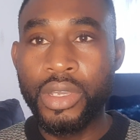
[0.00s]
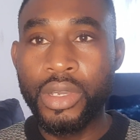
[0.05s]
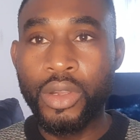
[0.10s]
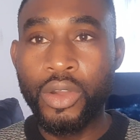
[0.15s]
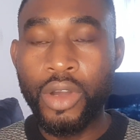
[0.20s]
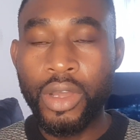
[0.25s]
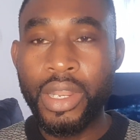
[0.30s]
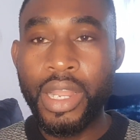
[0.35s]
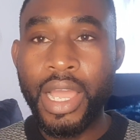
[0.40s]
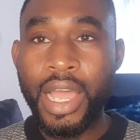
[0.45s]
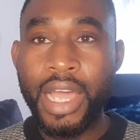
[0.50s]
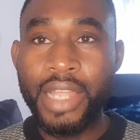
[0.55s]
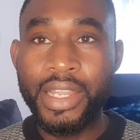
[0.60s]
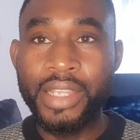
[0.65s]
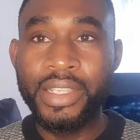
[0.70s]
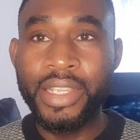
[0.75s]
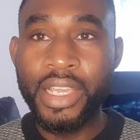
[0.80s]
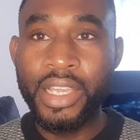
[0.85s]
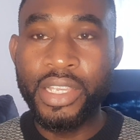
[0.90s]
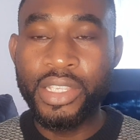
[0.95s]
Gone are the
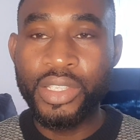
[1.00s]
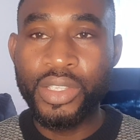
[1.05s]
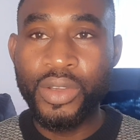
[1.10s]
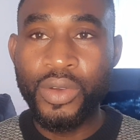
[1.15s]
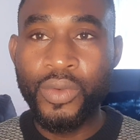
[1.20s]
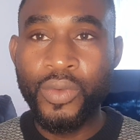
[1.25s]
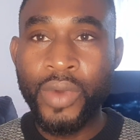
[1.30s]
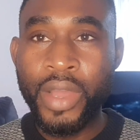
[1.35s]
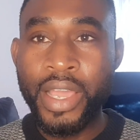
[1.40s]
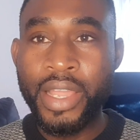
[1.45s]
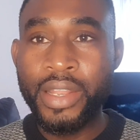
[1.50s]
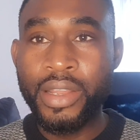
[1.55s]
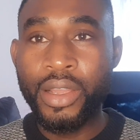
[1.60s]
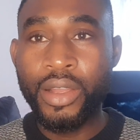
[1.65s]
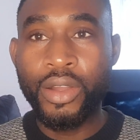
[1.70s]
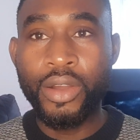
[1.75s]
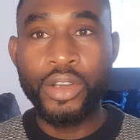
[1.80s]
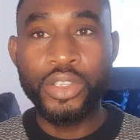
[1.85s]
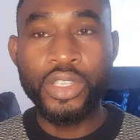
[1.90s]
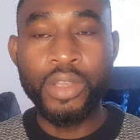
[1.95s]
days
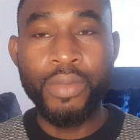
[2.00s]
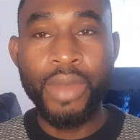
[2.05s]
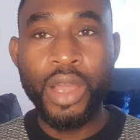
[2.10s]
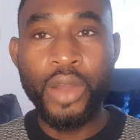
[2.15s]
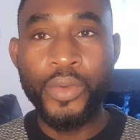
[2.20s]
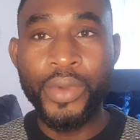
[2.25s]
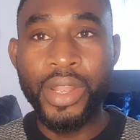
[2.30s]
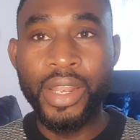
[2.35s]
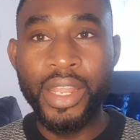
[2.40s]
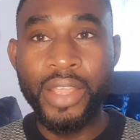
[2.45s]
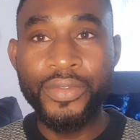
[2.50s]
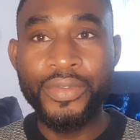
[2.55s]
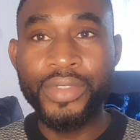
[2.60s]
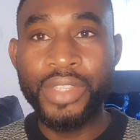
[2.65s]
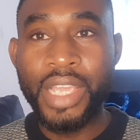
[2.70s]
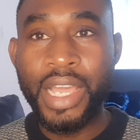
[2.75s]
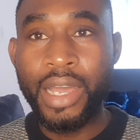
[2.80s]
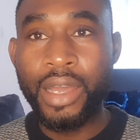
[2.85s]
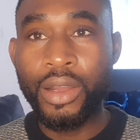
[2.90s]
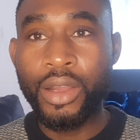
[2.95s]
when customer will leave
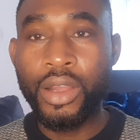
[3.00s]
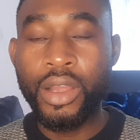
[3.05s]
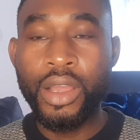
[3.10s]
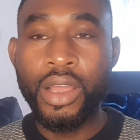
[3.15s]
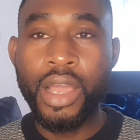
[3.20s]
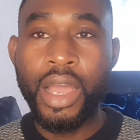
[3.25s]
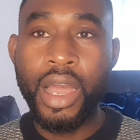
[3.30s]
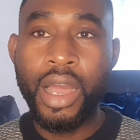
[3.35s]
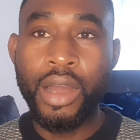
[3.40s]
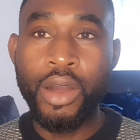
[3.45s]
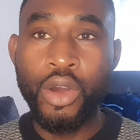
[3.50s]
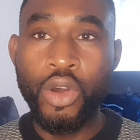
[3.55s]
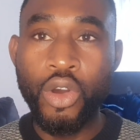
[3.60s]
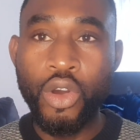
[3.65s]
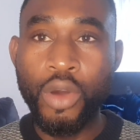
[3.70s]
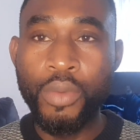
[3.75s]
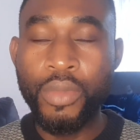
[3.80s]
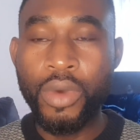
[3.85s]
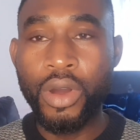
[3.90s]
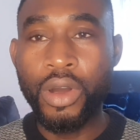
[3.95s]
their
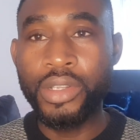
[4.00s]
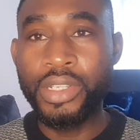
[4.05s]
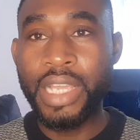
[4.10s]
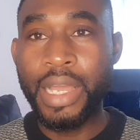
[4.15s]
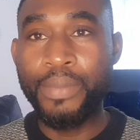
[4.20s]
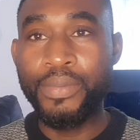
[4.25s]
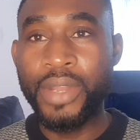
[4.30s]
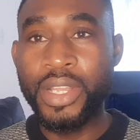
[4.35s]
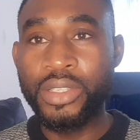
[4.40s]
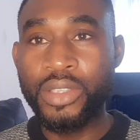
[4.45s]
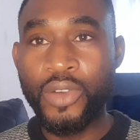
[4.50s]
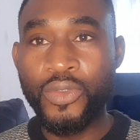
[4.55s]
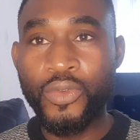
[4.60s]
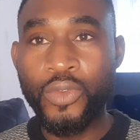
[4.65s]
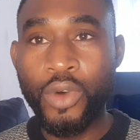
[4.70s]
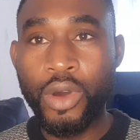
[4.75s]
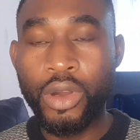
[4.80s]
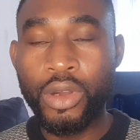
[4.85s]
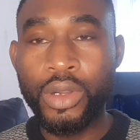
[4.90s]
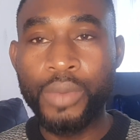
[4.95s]
home or their place of
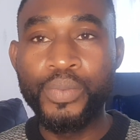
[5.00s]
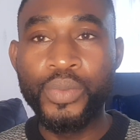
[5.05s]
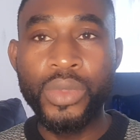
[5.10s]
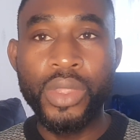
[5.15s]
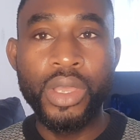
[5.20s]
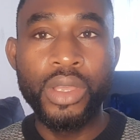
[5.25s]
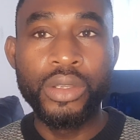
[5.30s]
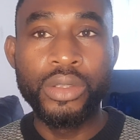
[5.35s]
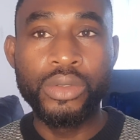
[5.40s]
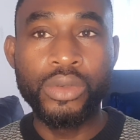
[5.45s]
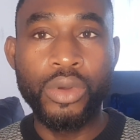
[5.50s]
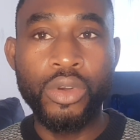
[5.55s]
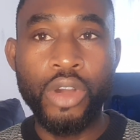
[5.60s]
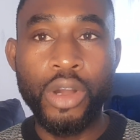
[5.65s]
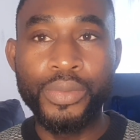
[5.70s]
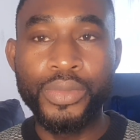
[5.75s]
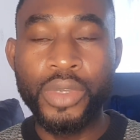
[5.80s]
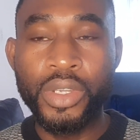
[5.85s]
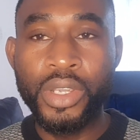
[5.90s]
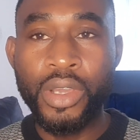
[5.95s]
work to
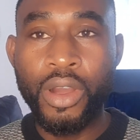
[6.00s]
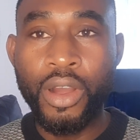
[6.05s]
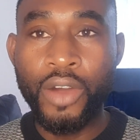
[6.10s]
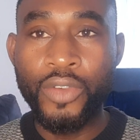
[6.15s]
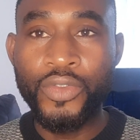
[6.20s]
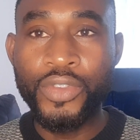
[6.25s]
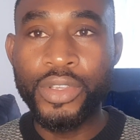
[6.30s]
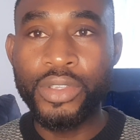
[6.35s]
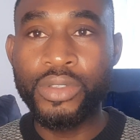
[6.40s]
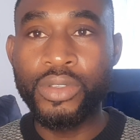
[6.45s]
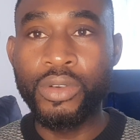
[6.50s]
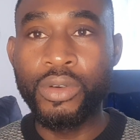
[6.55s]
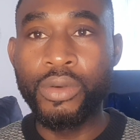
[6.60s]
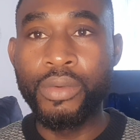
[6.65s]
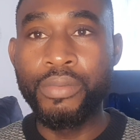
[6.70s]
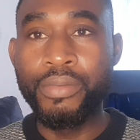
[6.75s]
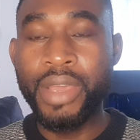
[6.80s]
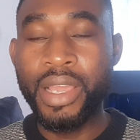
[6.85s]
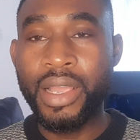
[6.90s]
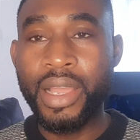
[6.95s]
come to the office to
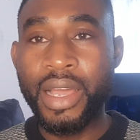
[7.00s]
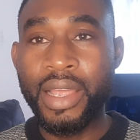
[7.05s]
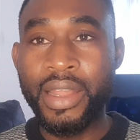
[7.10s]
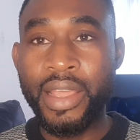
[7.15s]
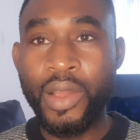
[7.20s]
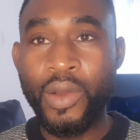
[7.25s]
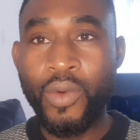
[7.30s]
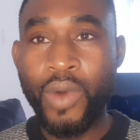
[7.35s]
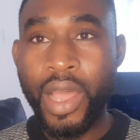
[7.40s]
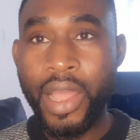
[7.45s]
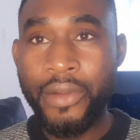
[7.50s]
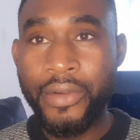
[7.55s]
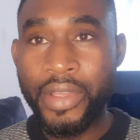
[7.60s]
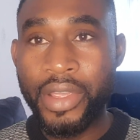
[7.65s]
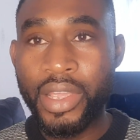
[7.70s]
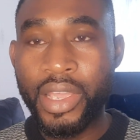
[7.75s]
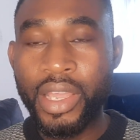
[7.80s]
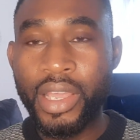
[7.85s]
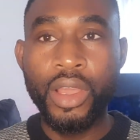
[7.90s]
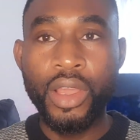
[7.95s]
make an inquiry.